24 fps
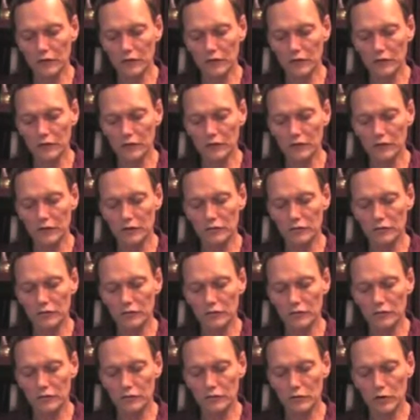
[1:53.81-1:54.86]
these things
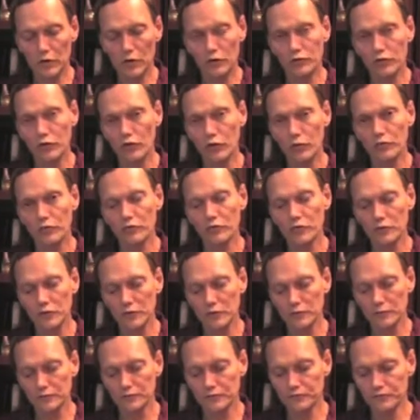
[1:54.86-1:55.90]
were what grown-ups
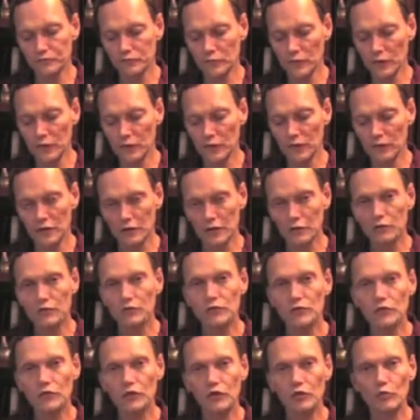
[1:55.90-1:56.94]
did, and it was
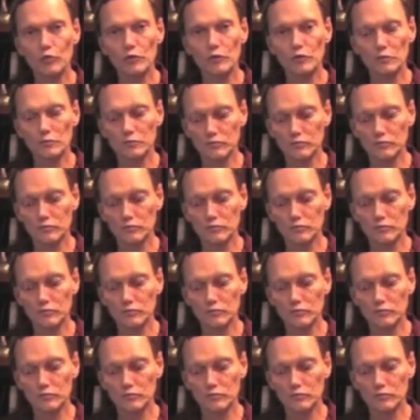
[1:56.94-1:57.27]
normal.